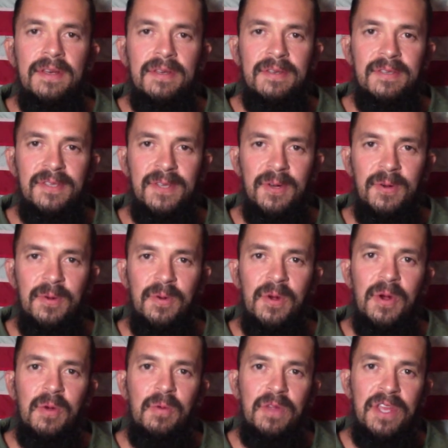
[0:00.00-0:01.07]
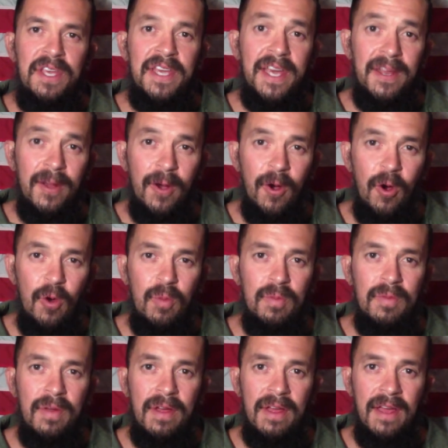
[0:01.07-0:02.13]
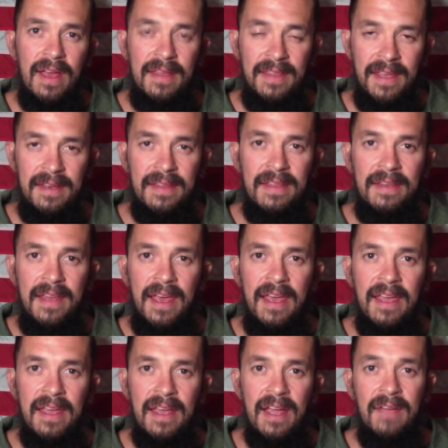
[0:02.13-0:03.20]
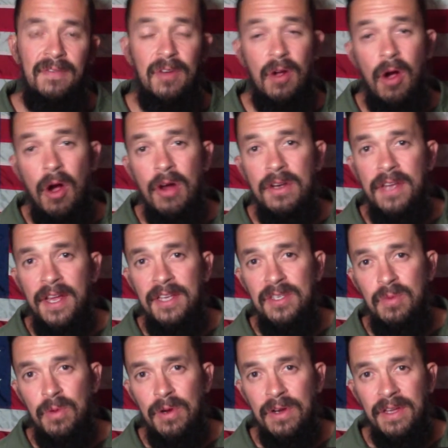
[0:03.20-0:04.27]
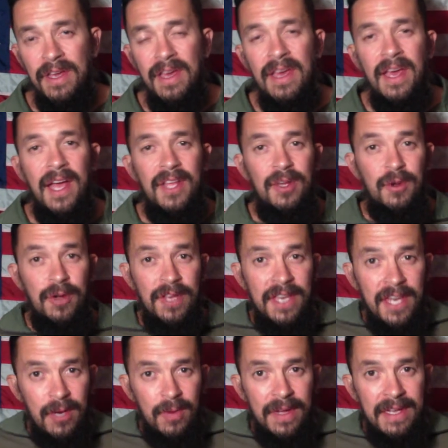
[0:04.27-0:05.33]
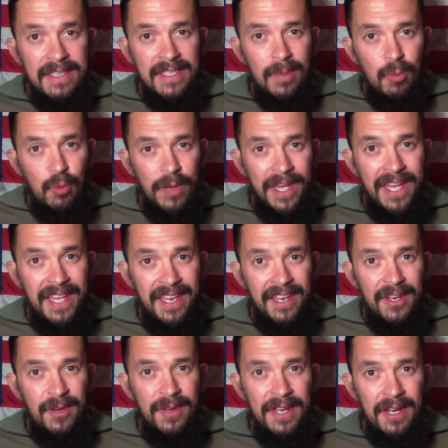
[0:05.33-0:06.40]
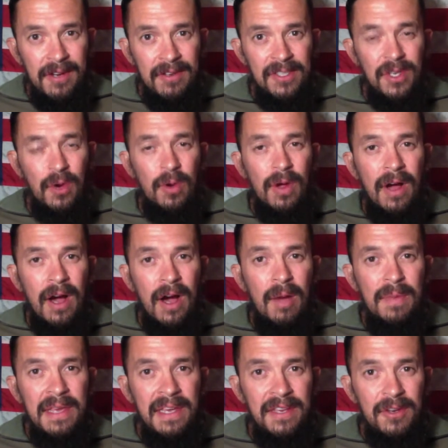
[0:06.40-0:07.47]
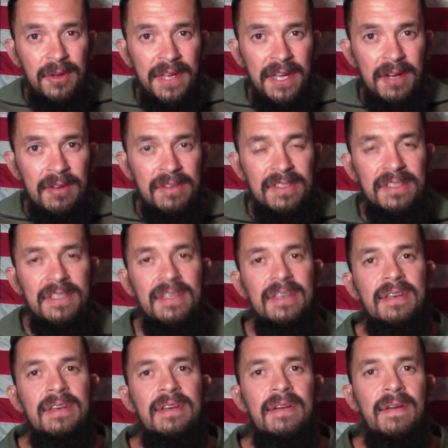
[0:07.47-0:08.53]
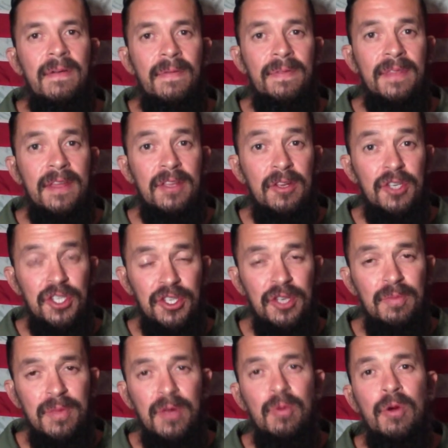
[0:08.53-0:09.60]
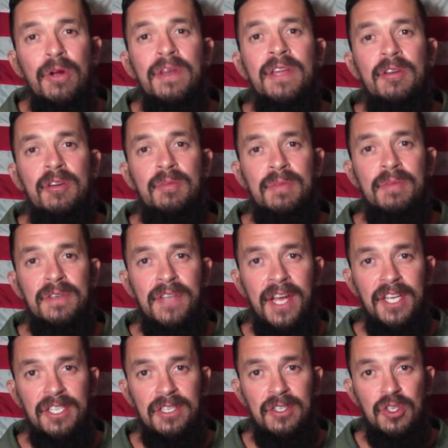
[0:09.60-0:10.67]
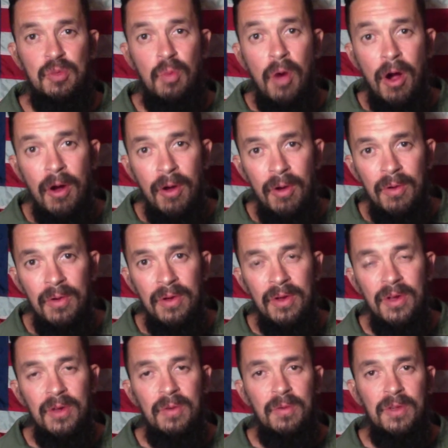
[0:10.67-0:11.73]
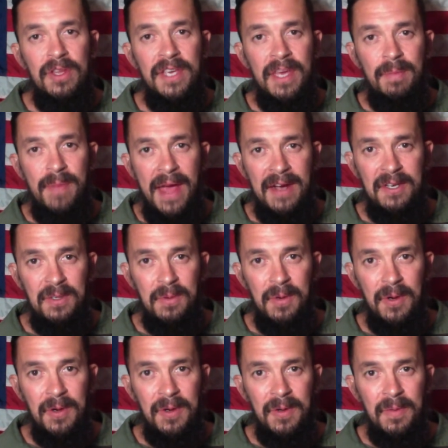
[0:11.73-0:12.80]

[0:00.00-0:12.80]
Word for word: So, when you get home at the end of the day after a hard day's work and you're hearing some ringing in your ears or a humming in your ears, then you should be wearing hearing protection tomorrow when you get back to work.